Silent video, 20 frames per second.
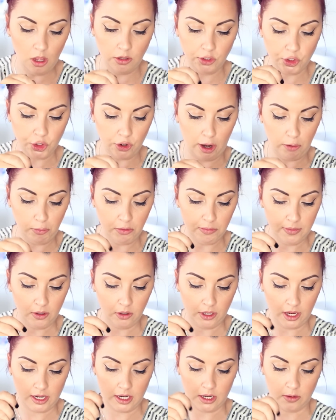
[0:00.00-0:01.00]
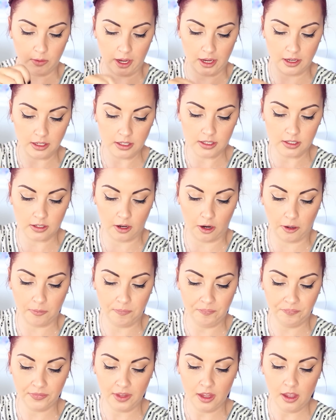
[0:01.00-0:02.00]
I'll try it with milk anyways. So
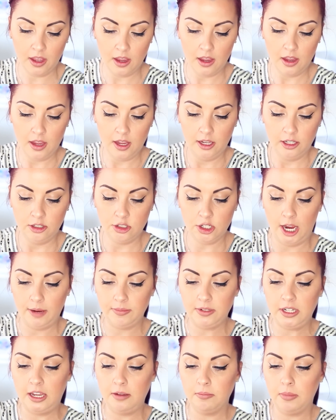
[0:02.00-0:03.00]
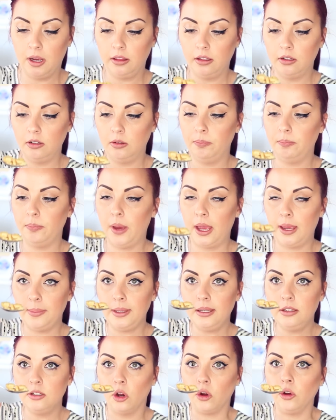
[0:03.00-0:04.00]
time to eat my little
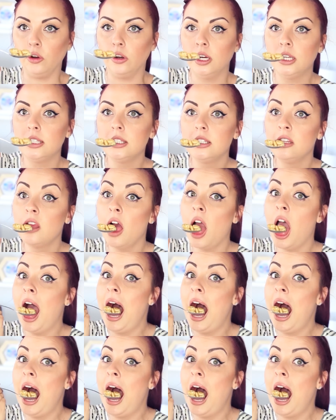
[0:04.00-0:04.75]
baby donuts.